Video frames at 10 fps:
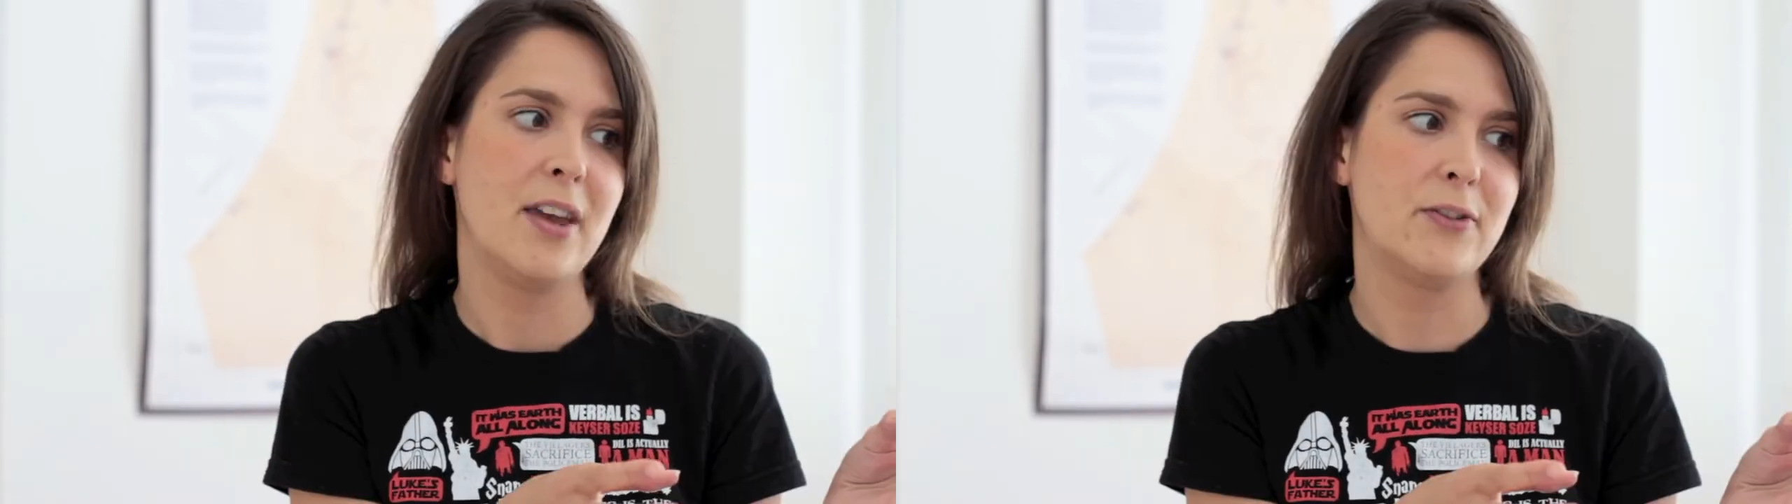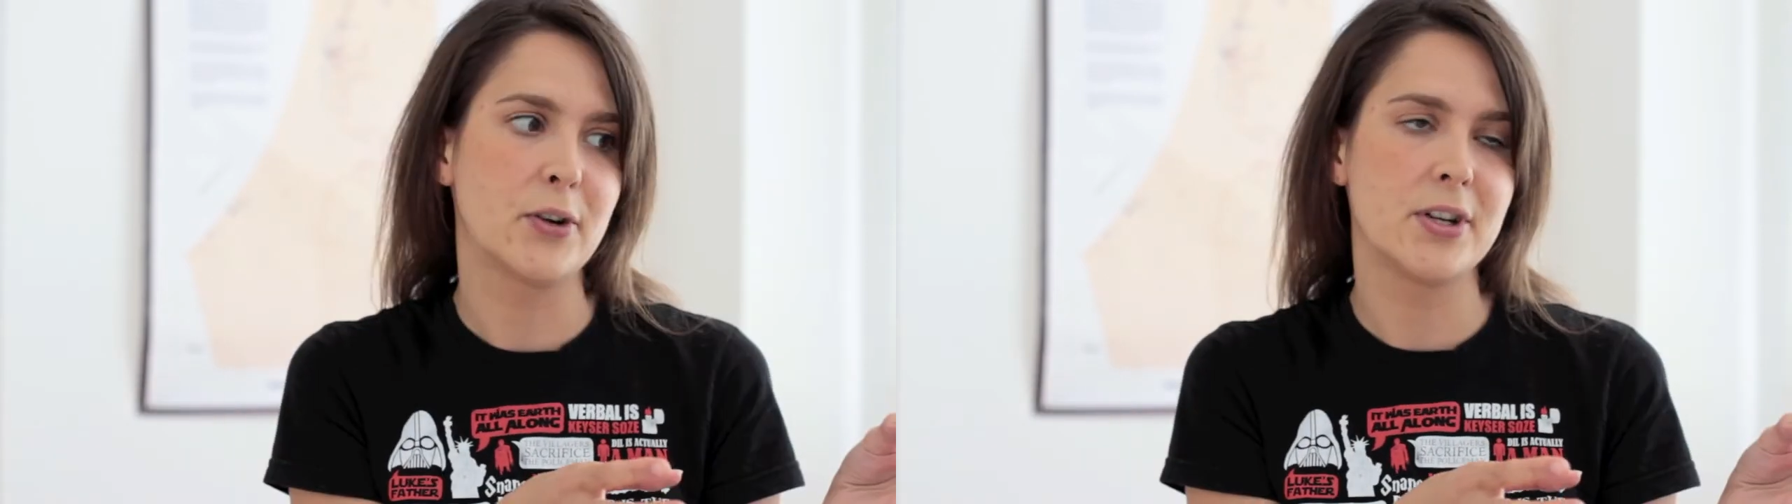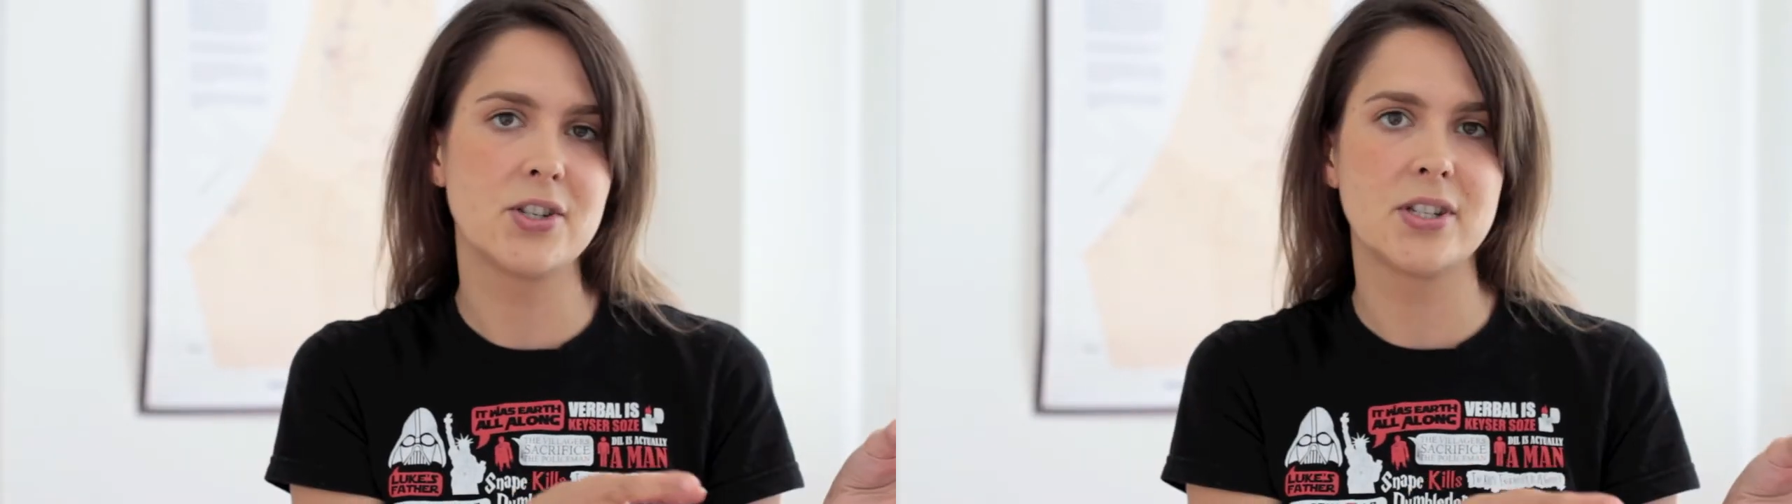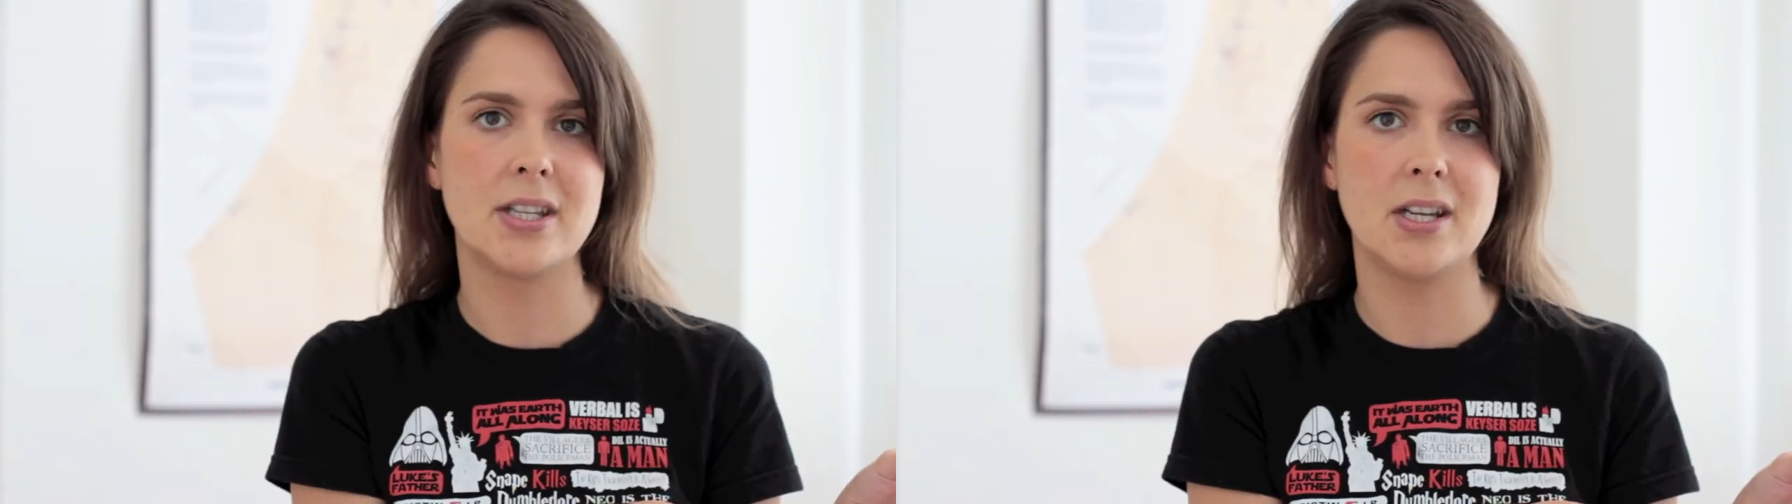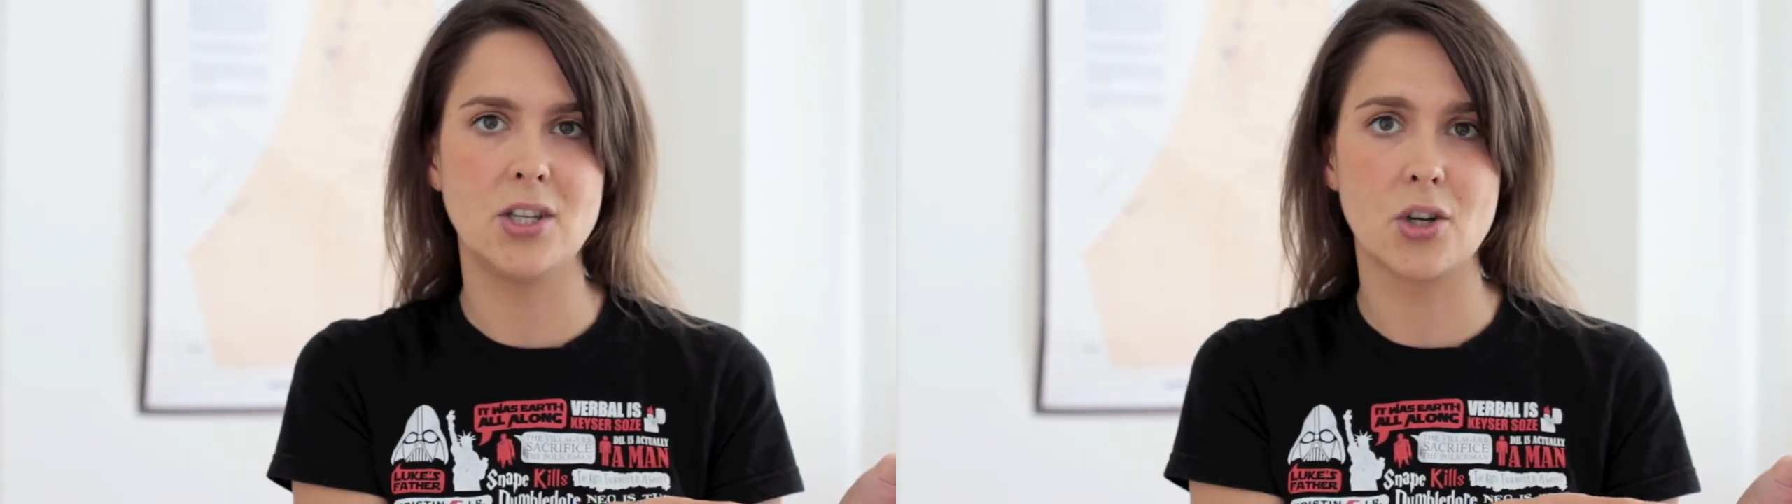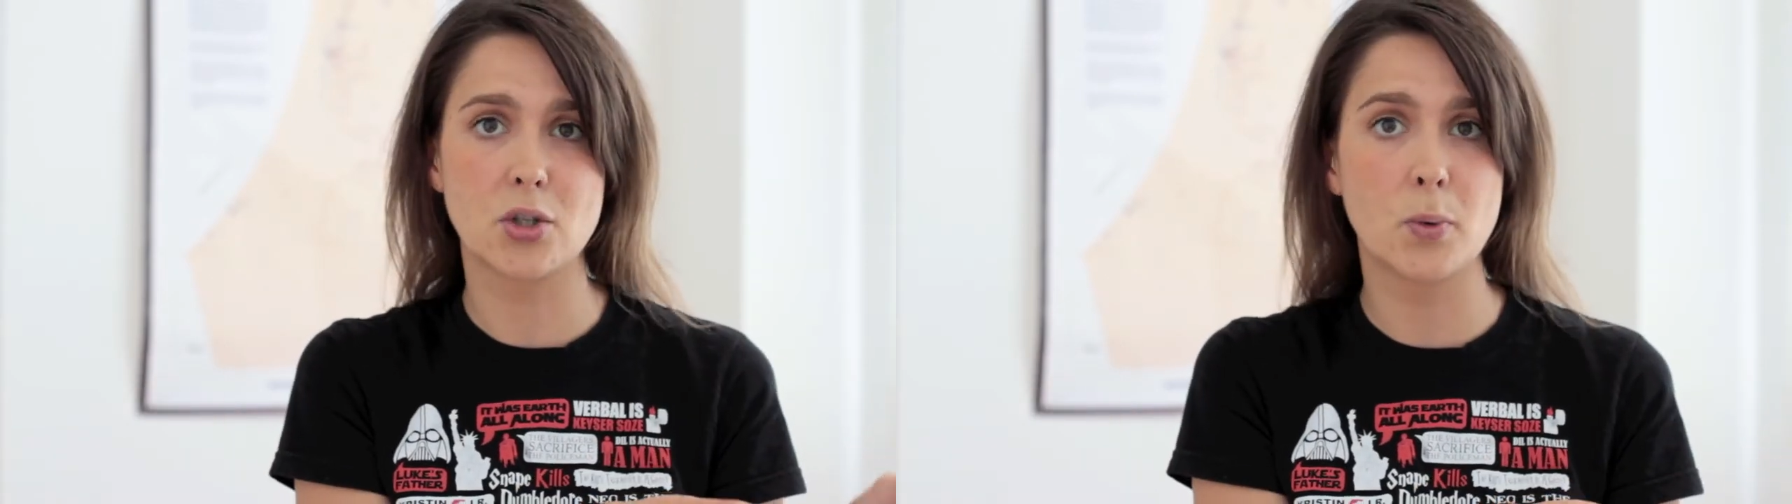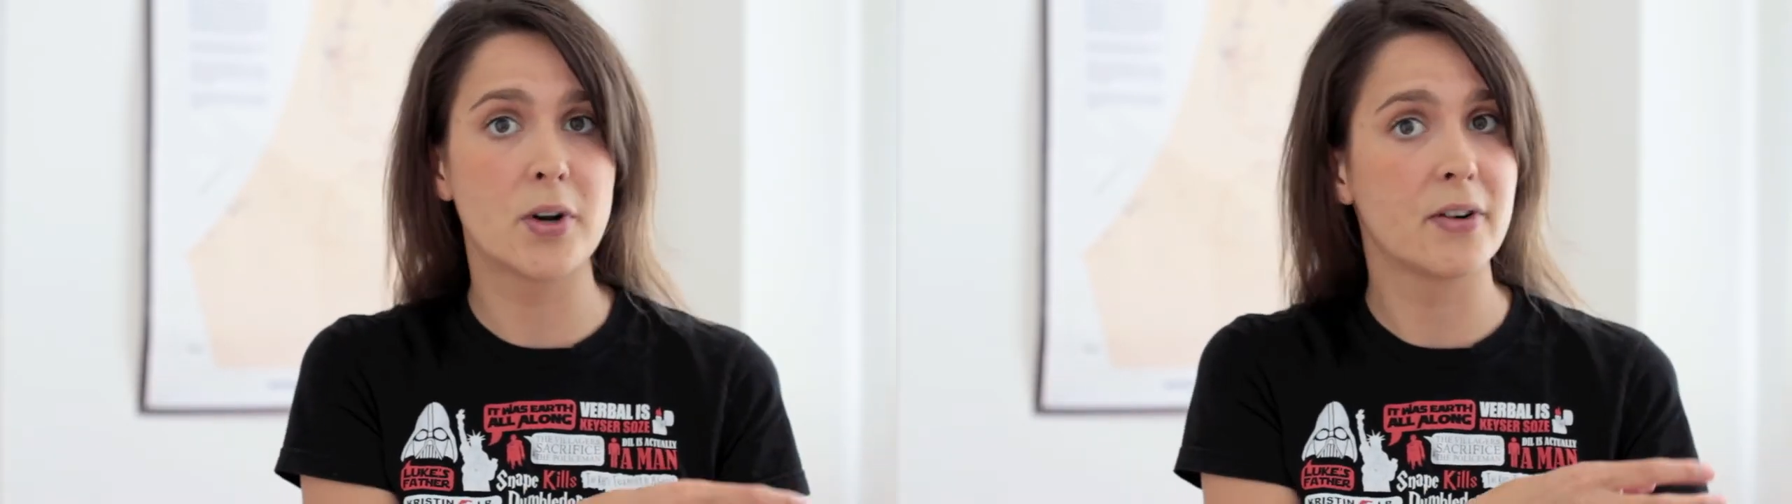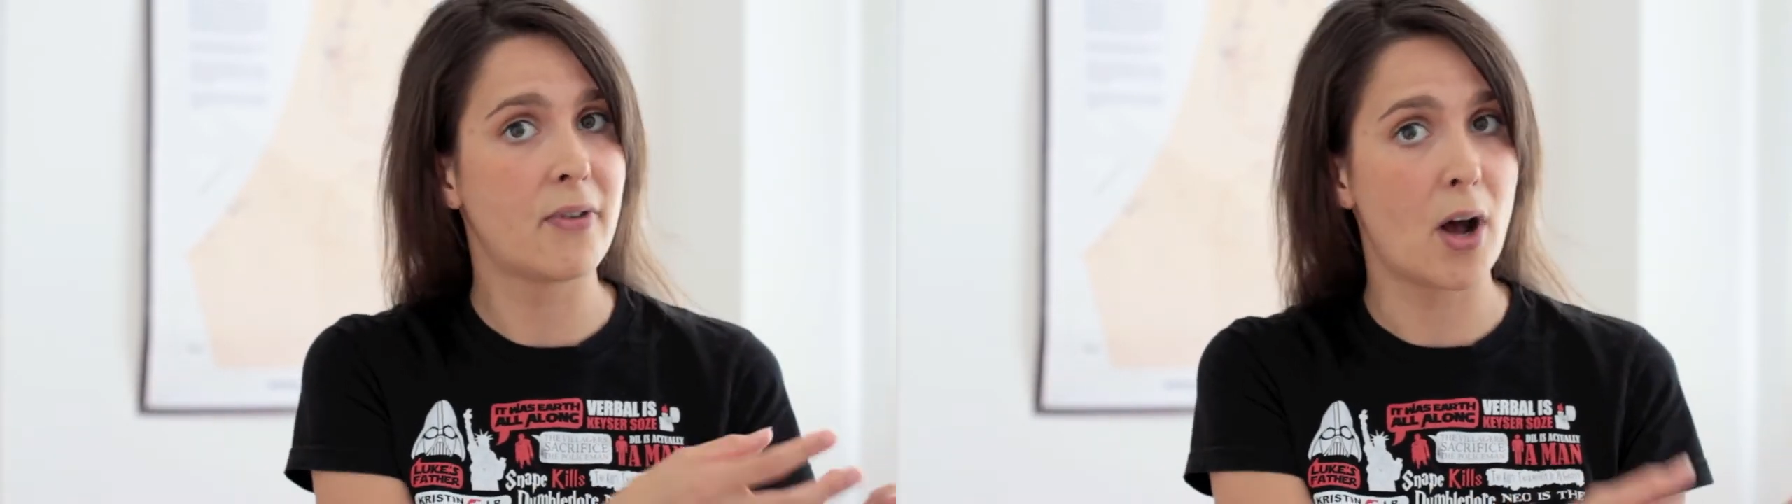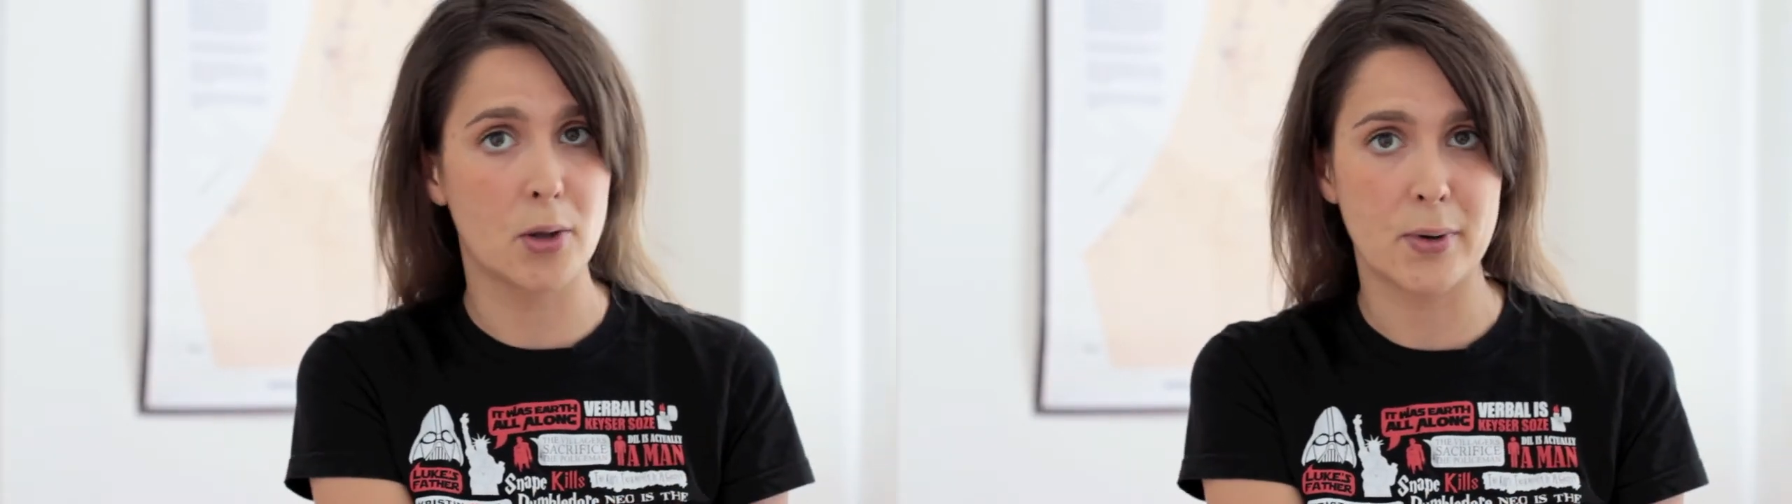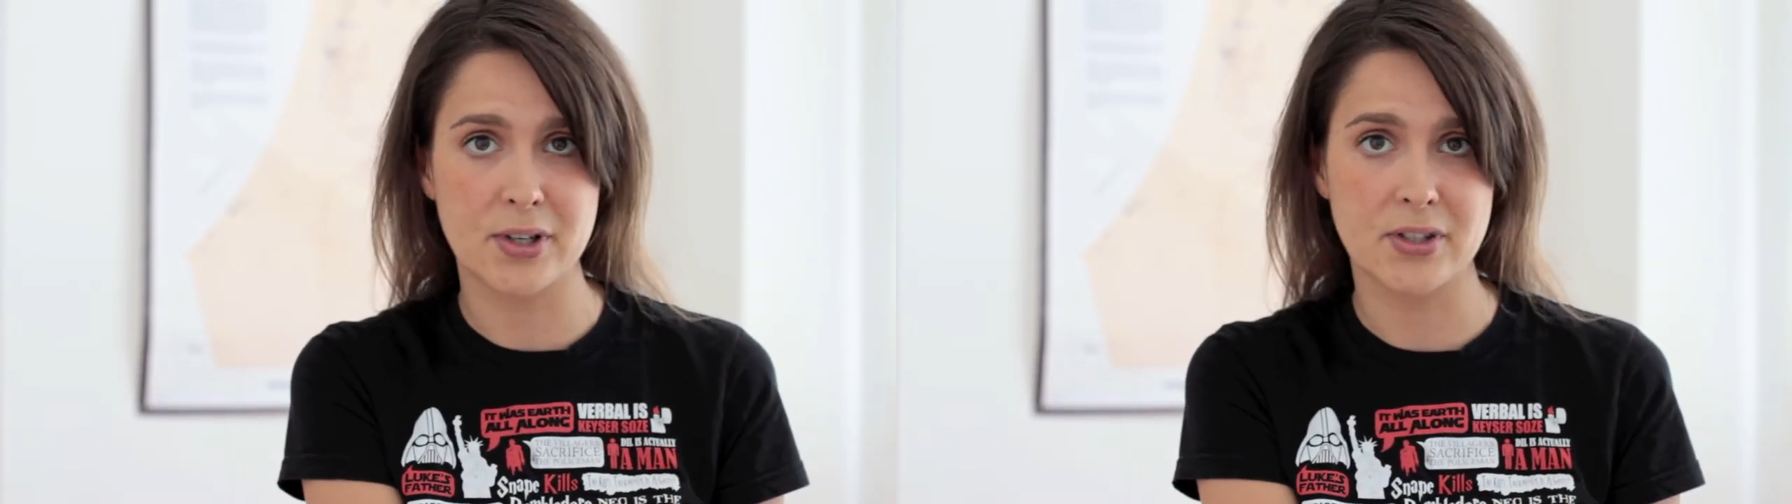If you're interested in your Twitter
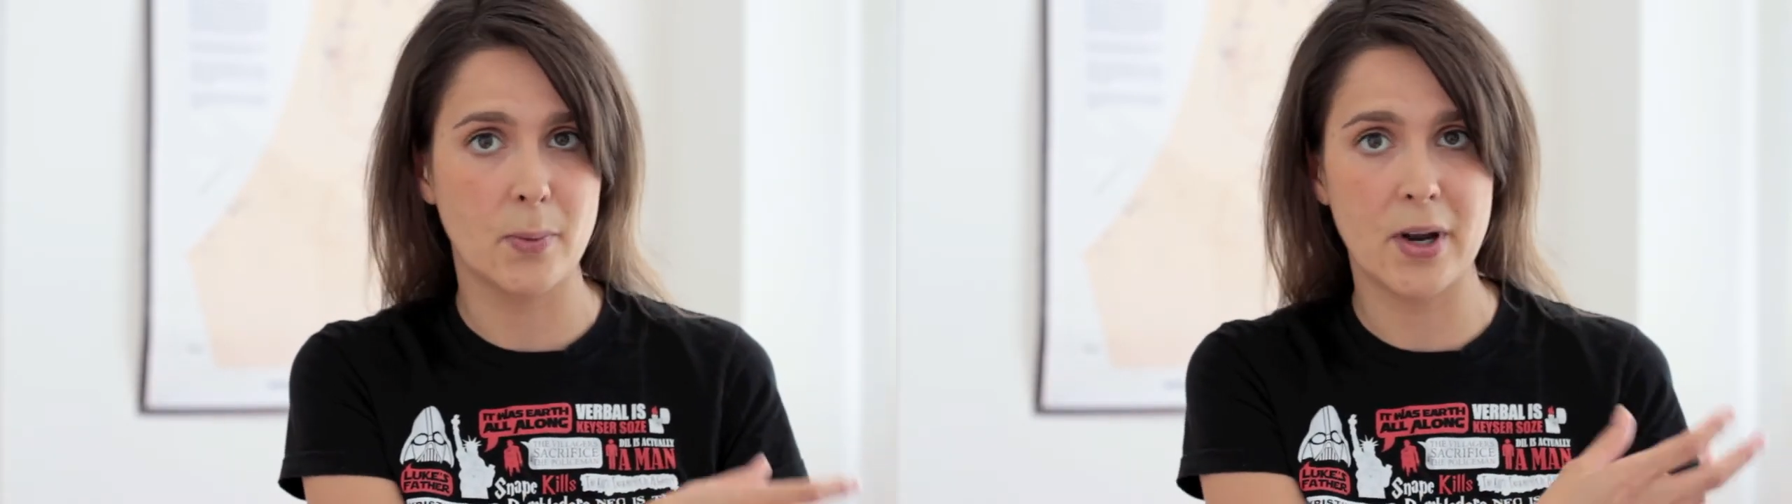followers,